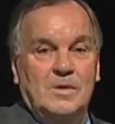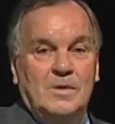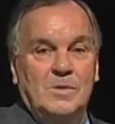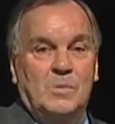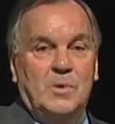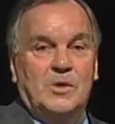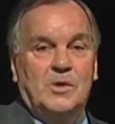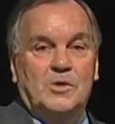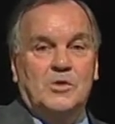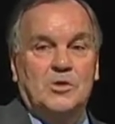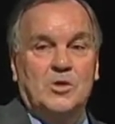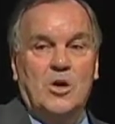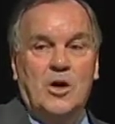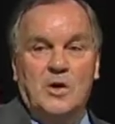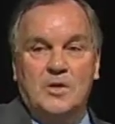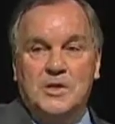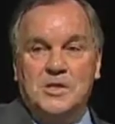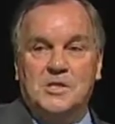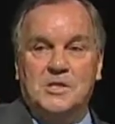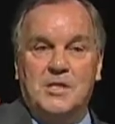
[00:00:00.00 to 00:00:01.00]
what they saw
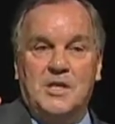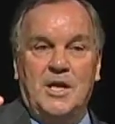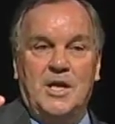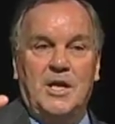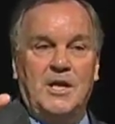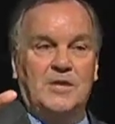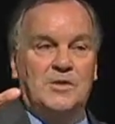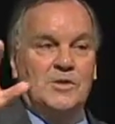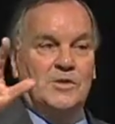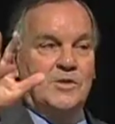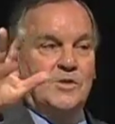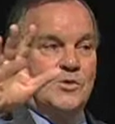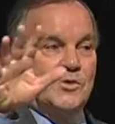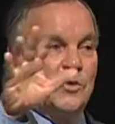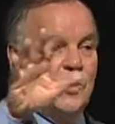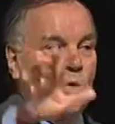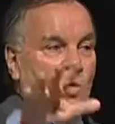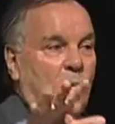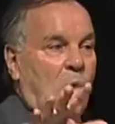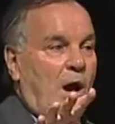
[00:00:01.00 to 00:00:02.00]
on the stage, and they're
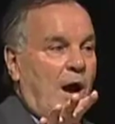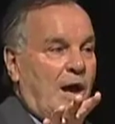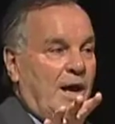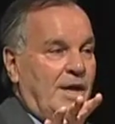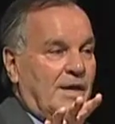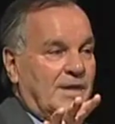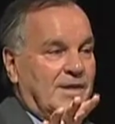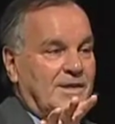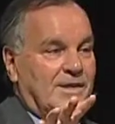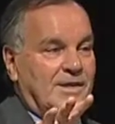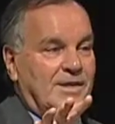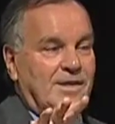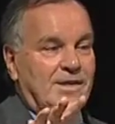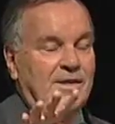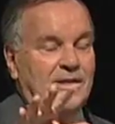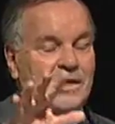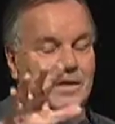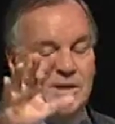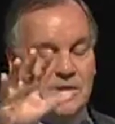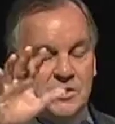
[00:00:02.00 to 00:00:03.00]
so quiet
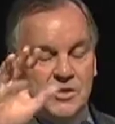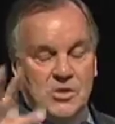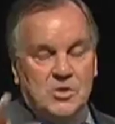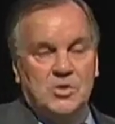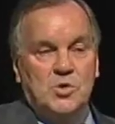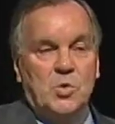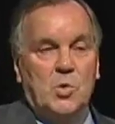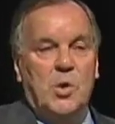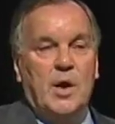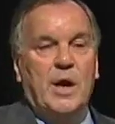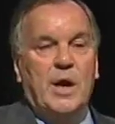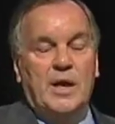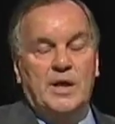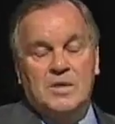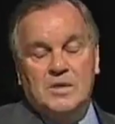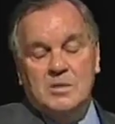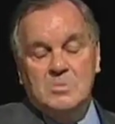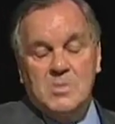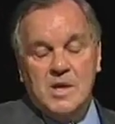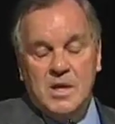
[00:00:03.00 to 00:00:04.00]
in such a way.
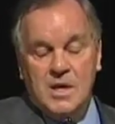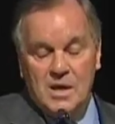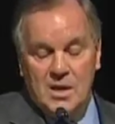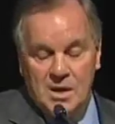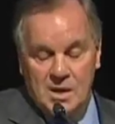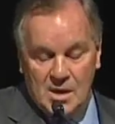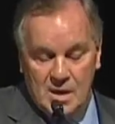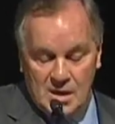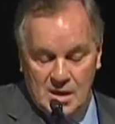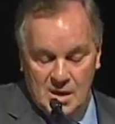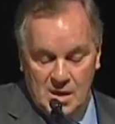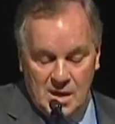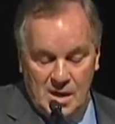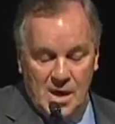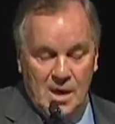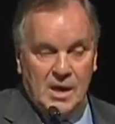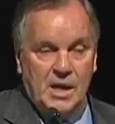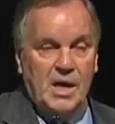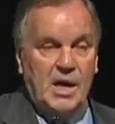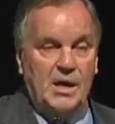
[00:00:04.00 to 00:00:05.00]
To me,
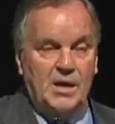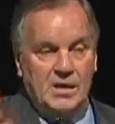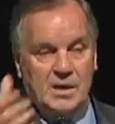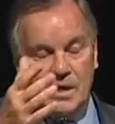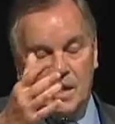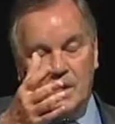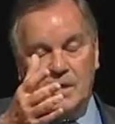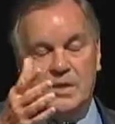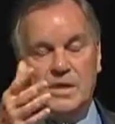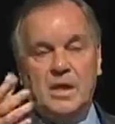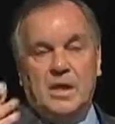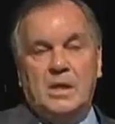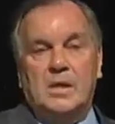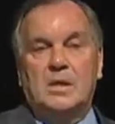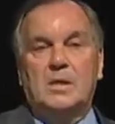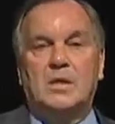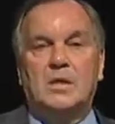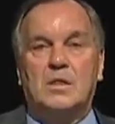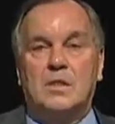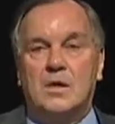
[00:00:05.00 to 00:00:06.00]
again, I
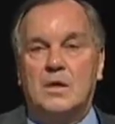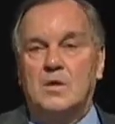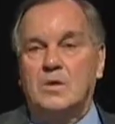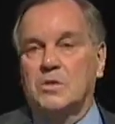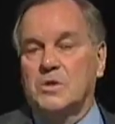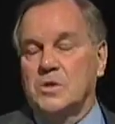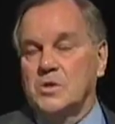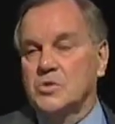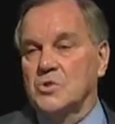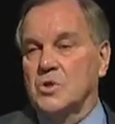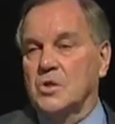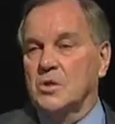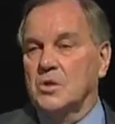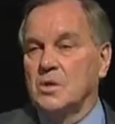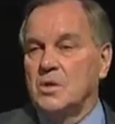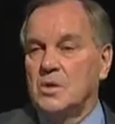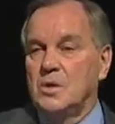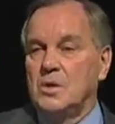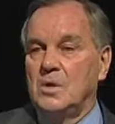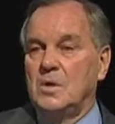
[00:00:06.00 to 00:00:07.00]
thank the theater district
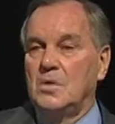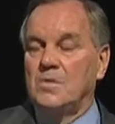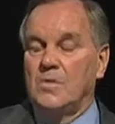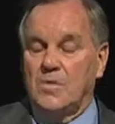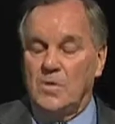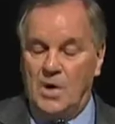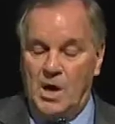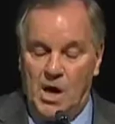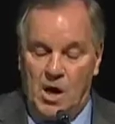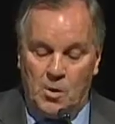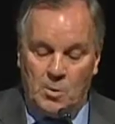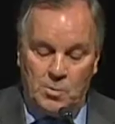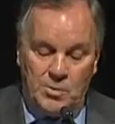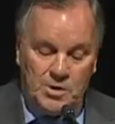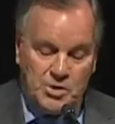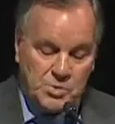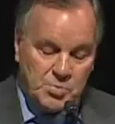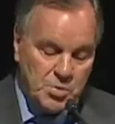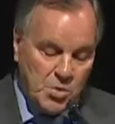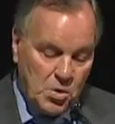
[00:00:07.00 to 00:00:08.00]
for their
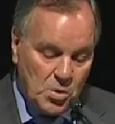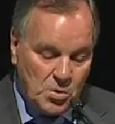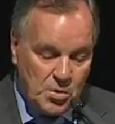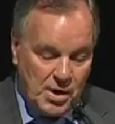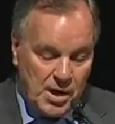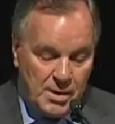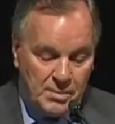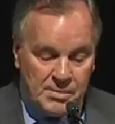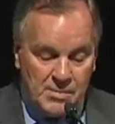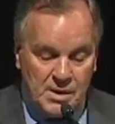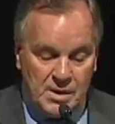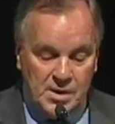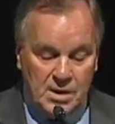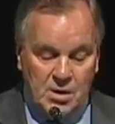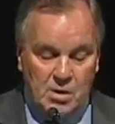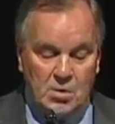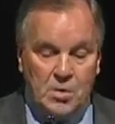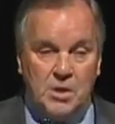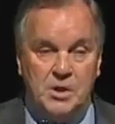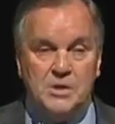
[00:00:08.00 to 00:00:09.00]
outreach program. And
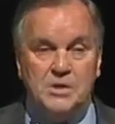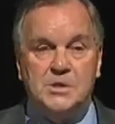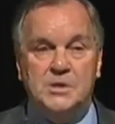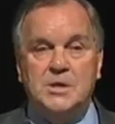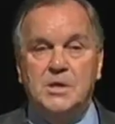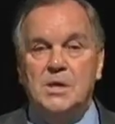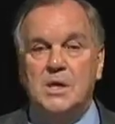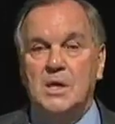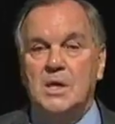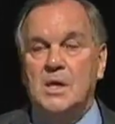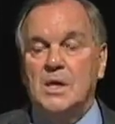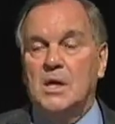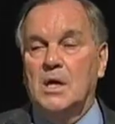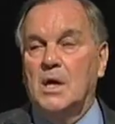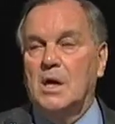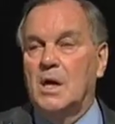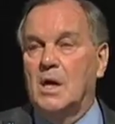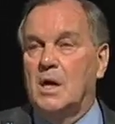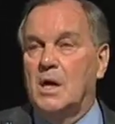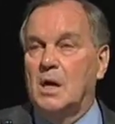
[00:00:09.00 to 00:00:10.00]
of course,
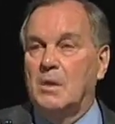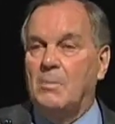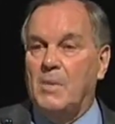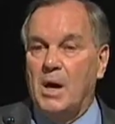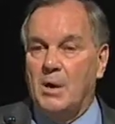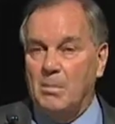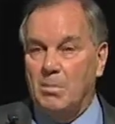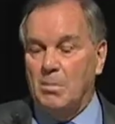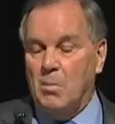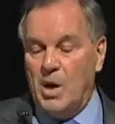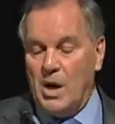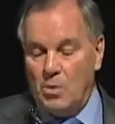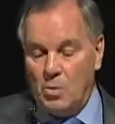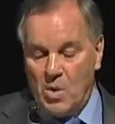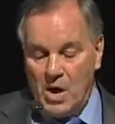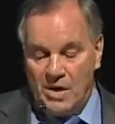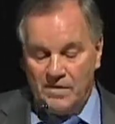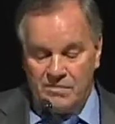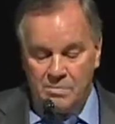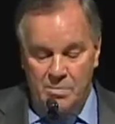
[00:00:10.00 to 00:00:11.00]
my
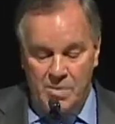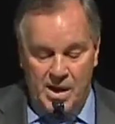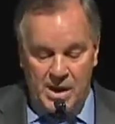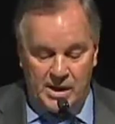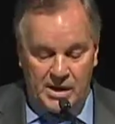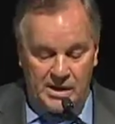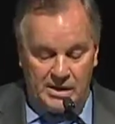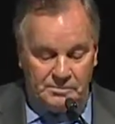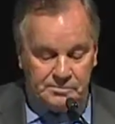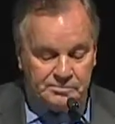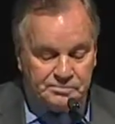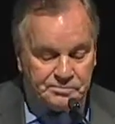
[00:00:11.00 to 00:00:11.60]
wife, Maggie,